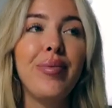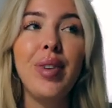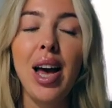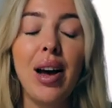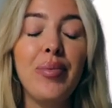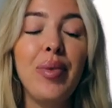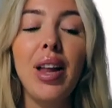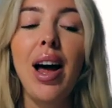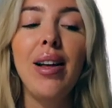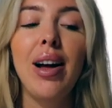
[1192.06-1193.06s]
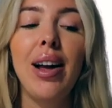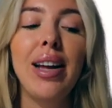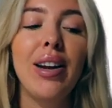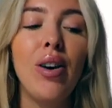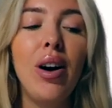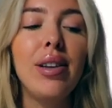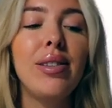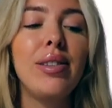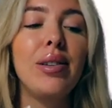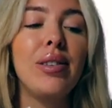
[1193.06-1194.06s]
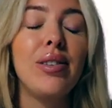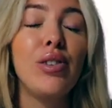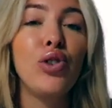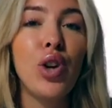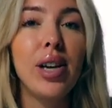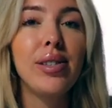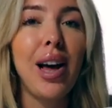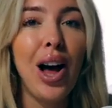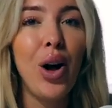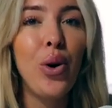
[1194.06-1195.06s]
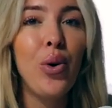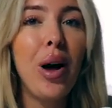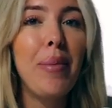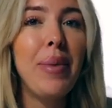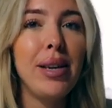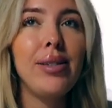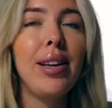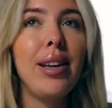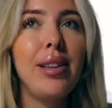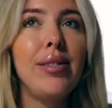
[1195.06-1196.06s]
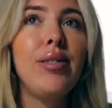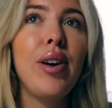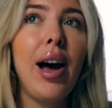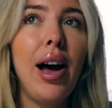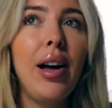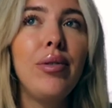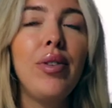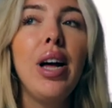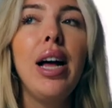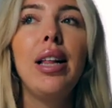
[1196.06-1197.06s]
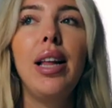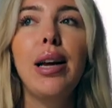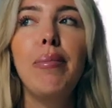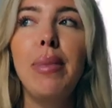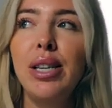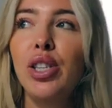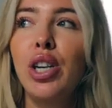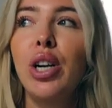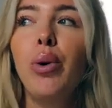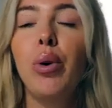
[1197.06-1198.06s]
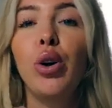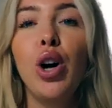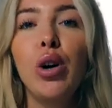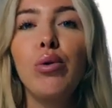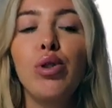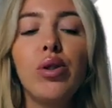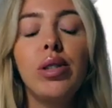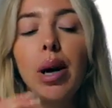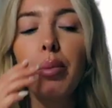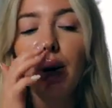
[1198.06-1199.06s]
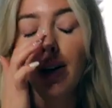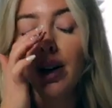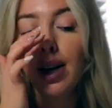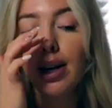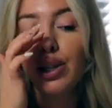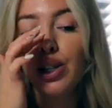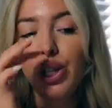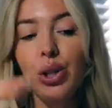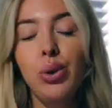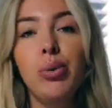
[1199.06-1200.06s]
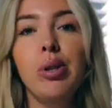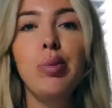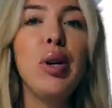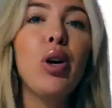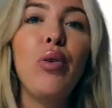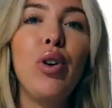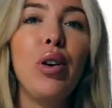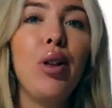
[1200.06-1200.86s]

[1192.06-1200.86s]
Yeah, I cannot stress how amazing it is to have like a mentor or a coach or someone to speak over your